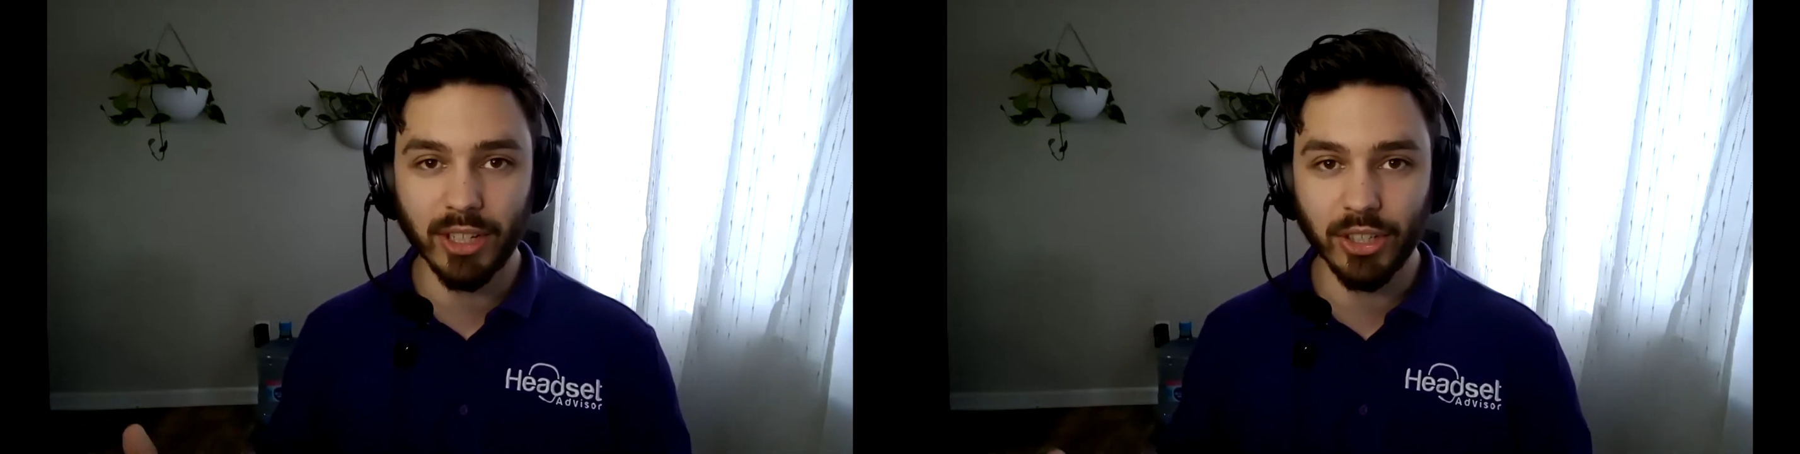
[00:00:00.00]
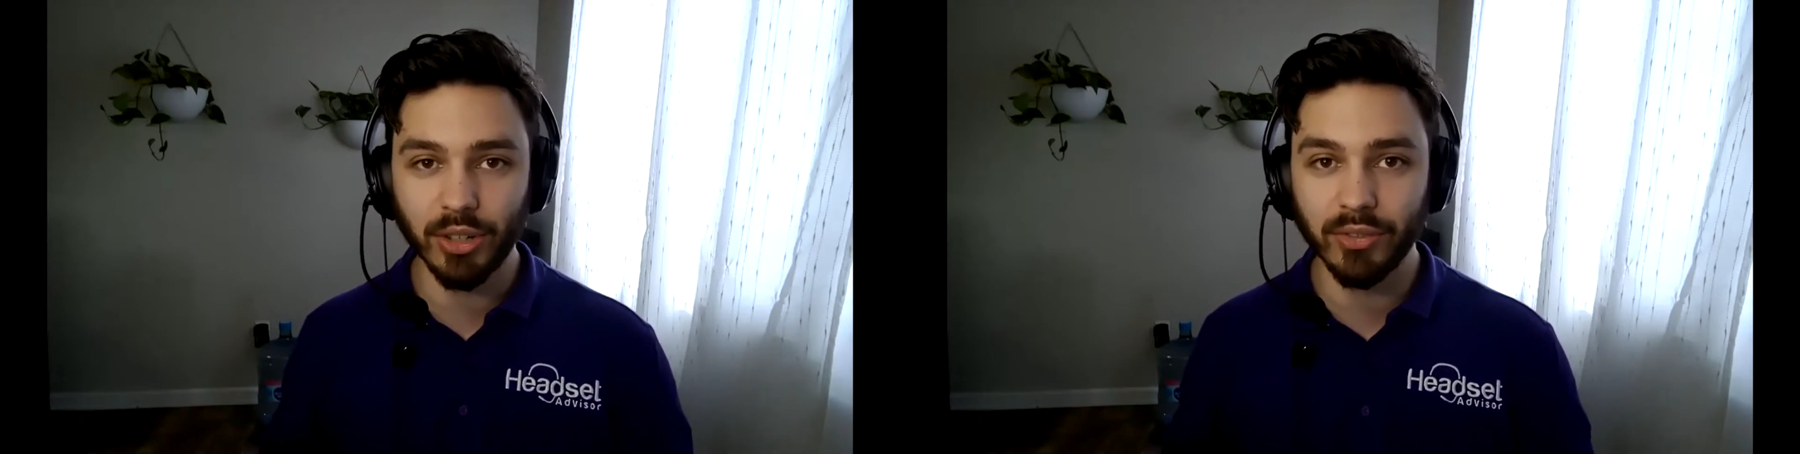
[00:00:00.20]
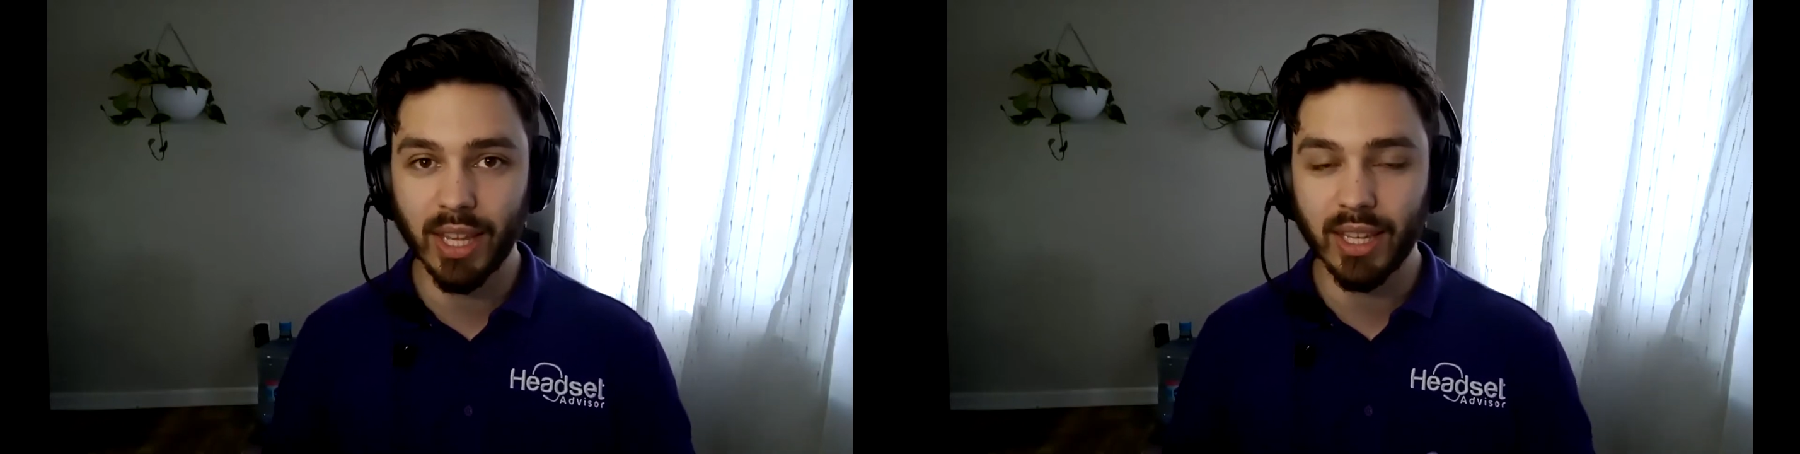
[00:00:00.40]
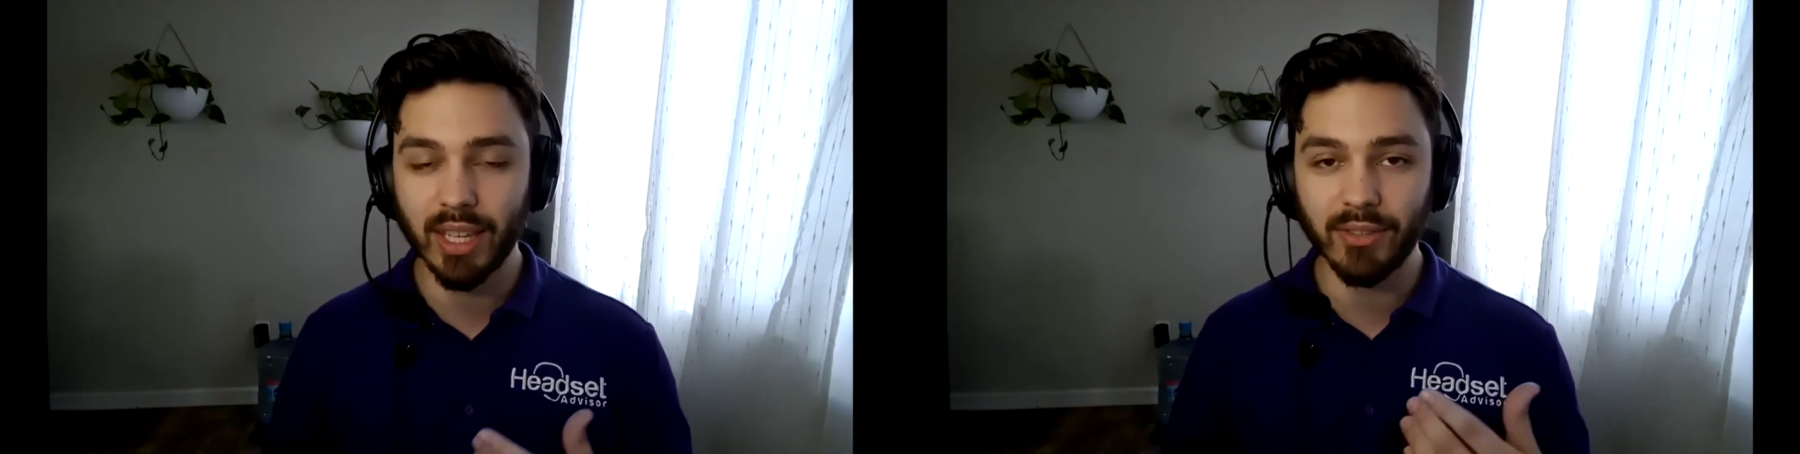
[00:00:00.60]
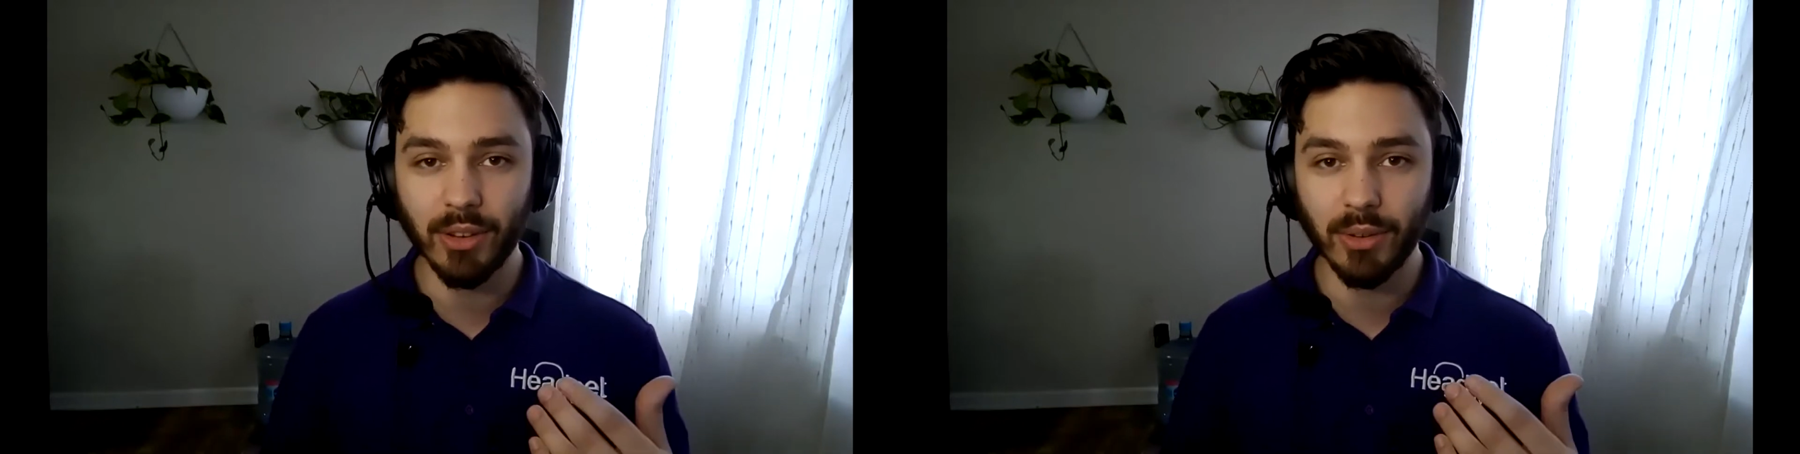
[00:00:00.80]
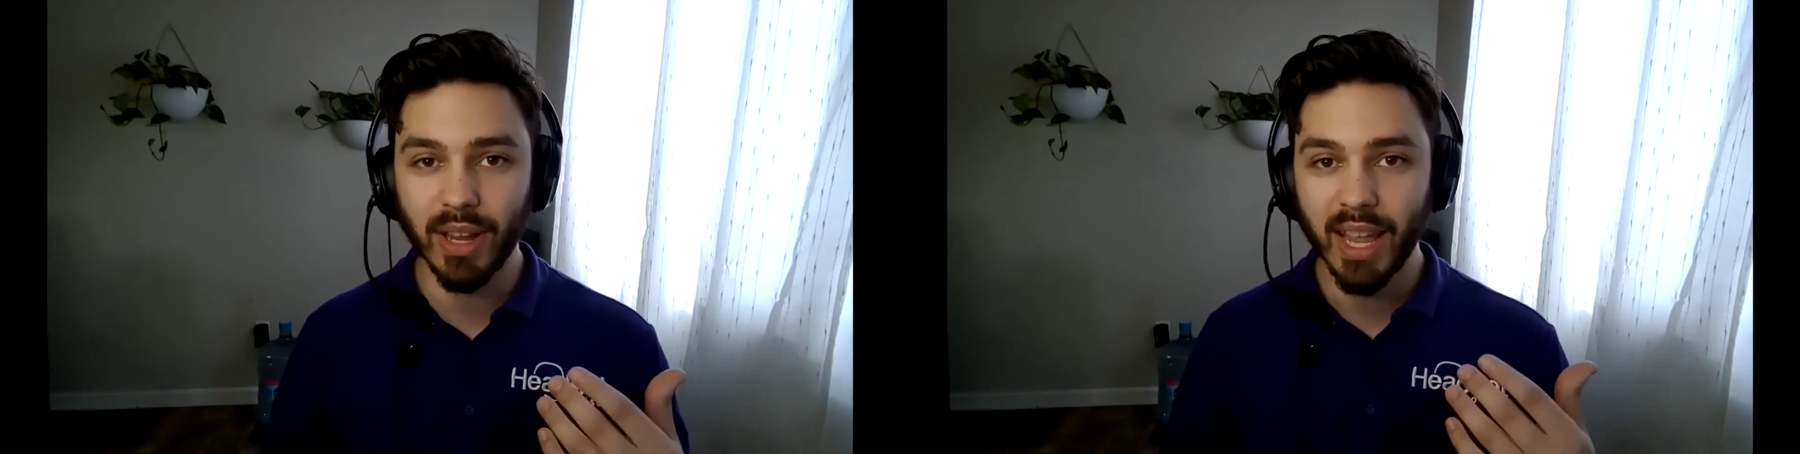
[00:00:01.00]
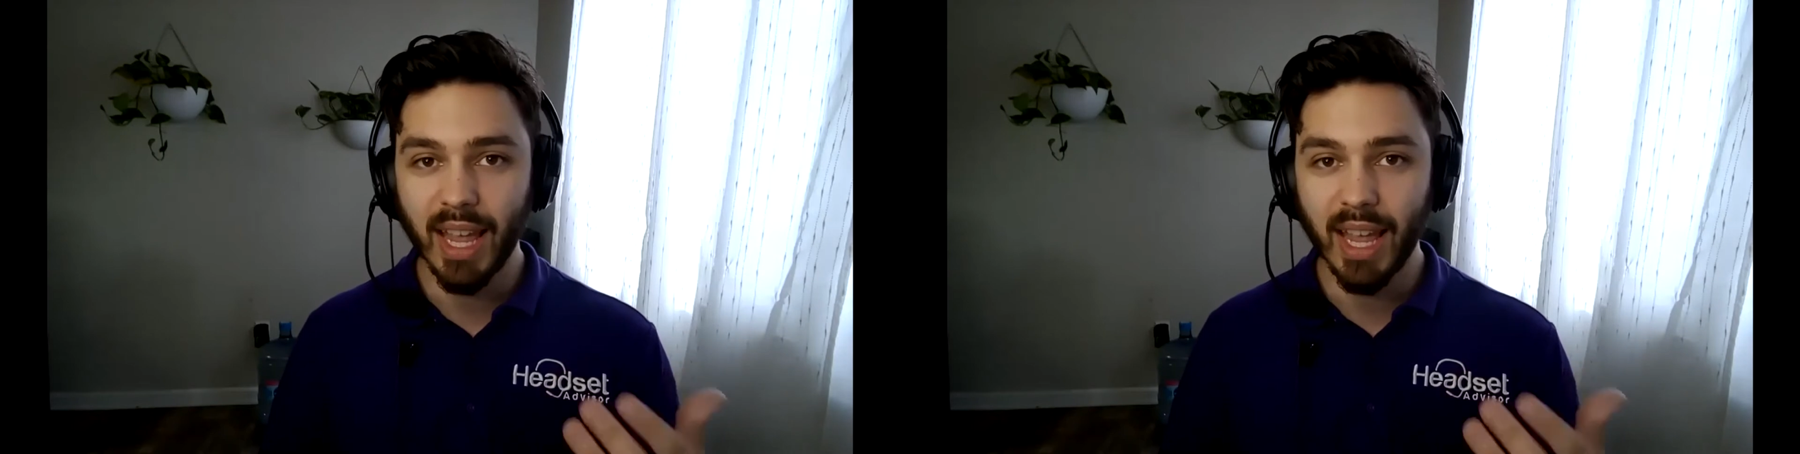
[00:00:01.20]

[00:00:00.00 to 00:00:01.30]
the issue, if they can give you